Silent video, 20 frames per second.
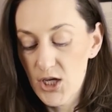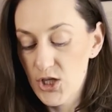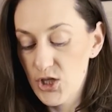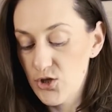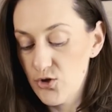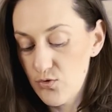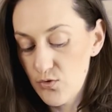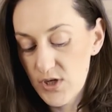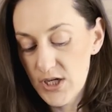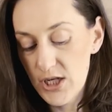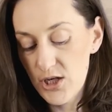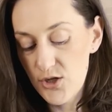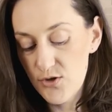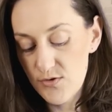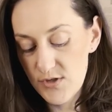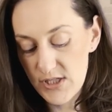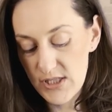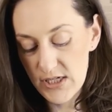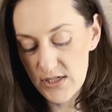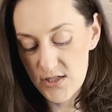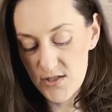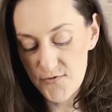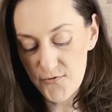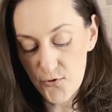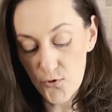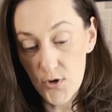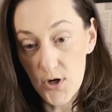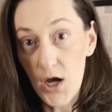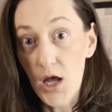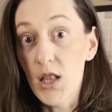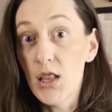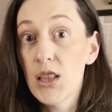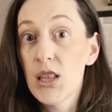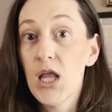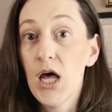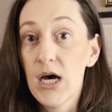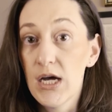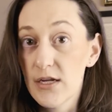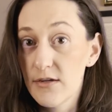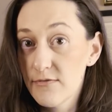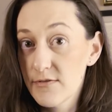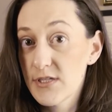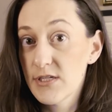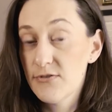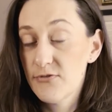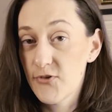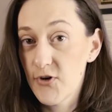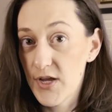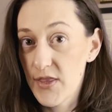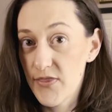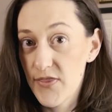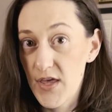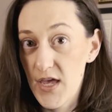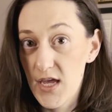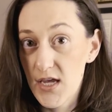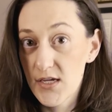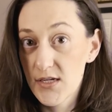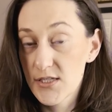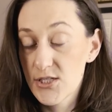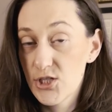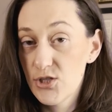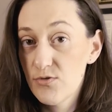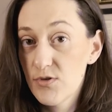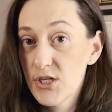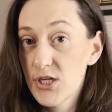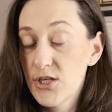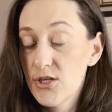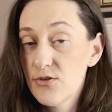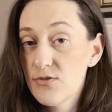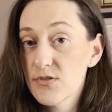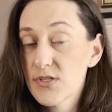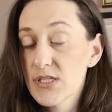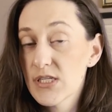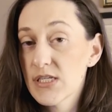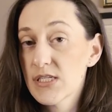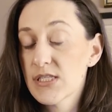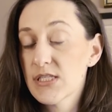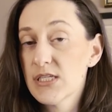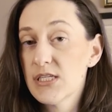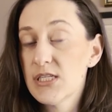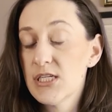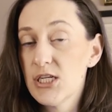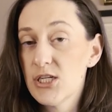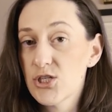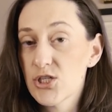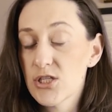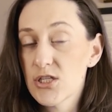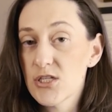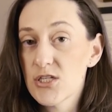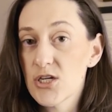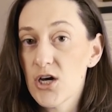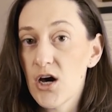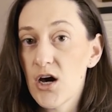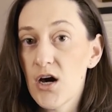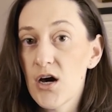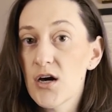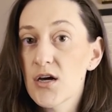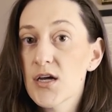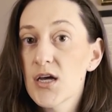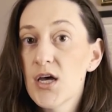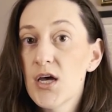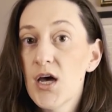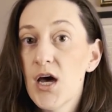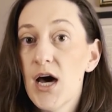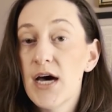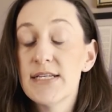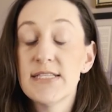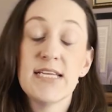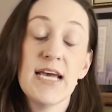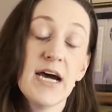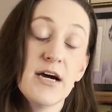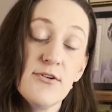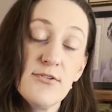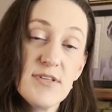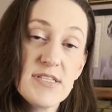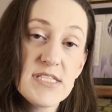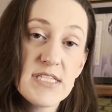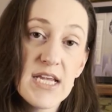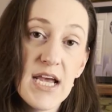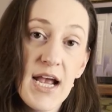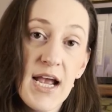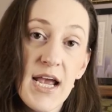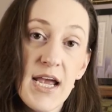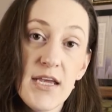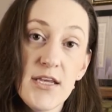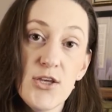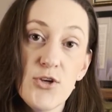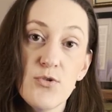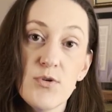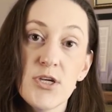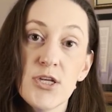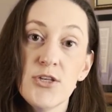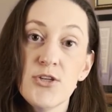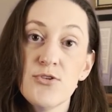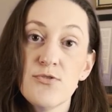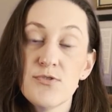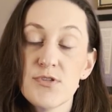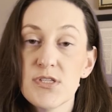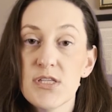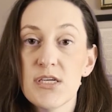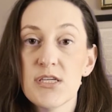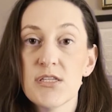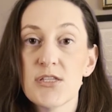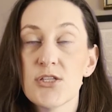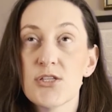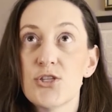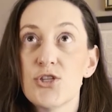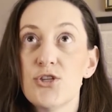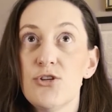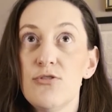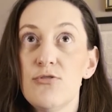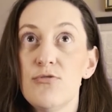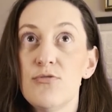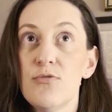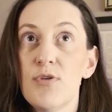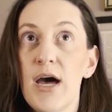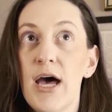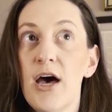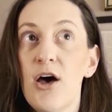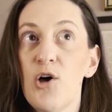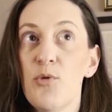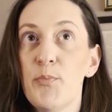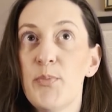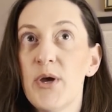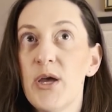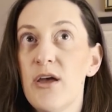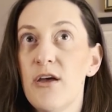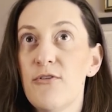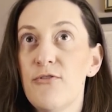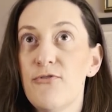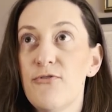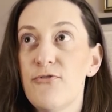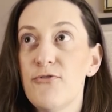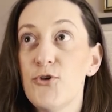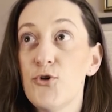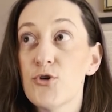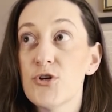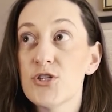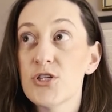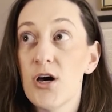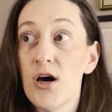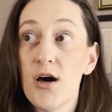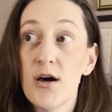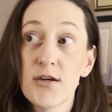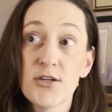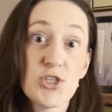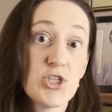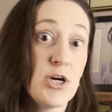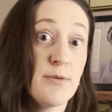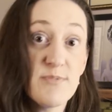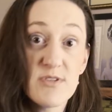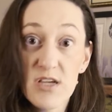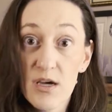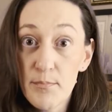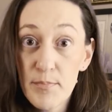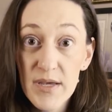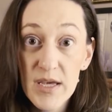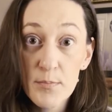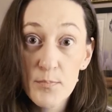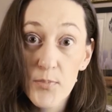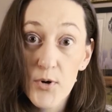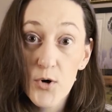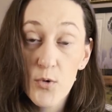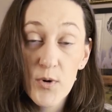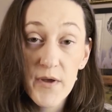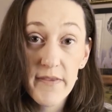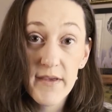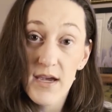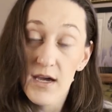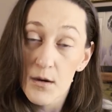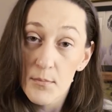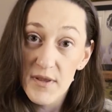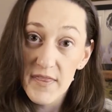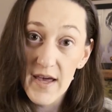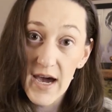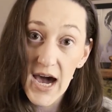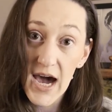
You can use this for a lot of different things. You can use this to teach the dog a downstay. You can use this to help if your dog jumps on people when they come in the